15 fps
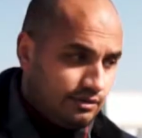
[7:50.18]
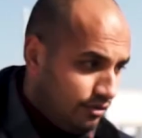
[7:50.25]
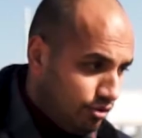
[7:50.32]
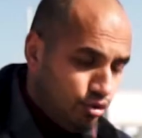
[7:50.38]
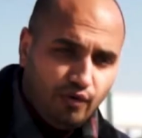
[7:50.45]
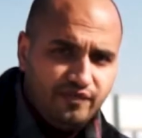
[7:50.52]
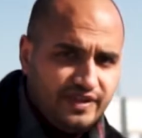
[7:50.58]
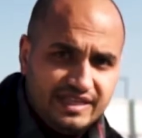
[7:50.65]

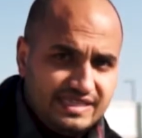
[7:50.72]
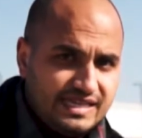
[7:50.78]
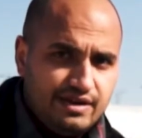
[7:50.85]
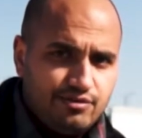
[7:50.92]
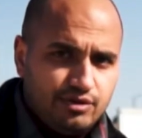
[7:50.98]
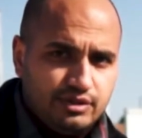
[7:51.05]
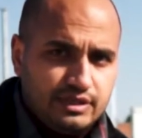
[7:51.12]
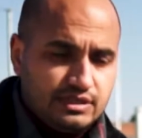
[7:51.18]
Love the
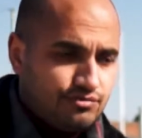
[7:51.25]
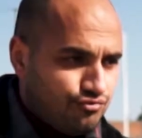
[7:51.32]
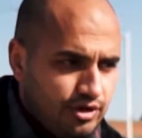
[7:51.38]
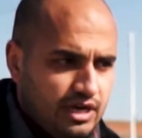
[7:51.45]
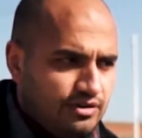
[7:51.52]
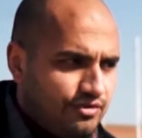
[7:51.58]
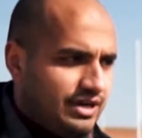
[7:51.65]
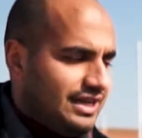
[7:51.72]
interior on these,
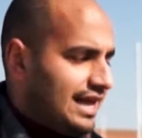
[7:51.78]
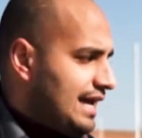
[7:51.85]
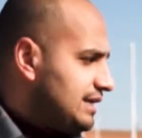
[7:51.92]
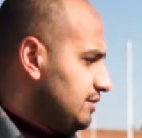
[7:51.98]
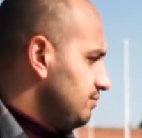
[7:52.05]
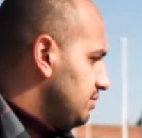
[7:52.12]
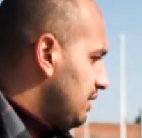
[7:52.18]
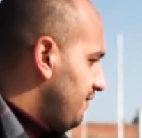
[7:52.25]
really, really like
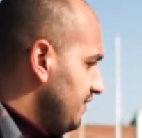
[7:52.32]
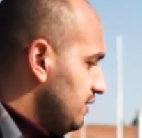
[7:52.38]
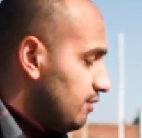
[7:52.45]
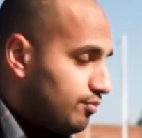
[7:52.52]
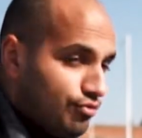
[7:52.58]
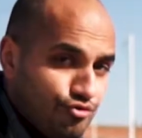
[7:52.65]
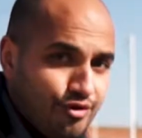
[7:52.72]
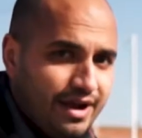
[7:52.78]
them. I think they're
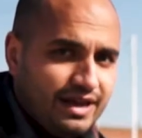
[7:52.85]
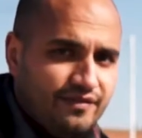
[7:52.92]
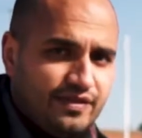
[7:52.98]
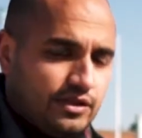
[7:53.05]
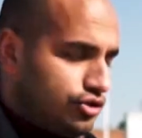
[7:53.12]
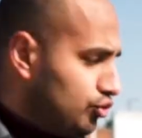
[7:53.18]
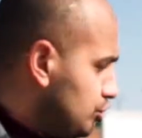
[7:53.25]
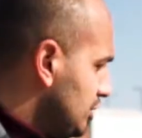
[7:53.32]
great. I think
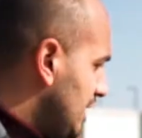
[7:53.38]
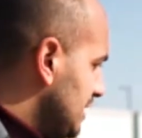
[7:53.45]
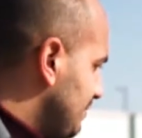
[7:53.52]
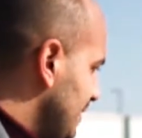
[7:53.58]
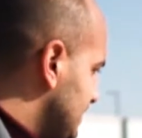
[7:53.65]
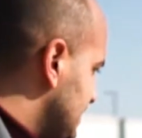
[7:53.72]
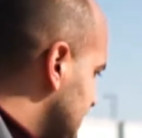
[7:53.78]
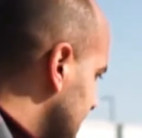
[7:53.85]
they're such a nice
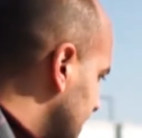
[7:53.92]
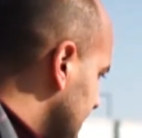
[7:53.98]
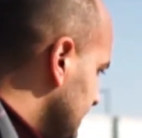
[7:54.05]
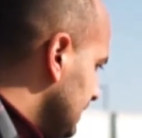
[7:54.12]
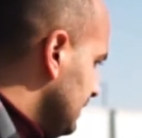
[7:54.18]
place to sit.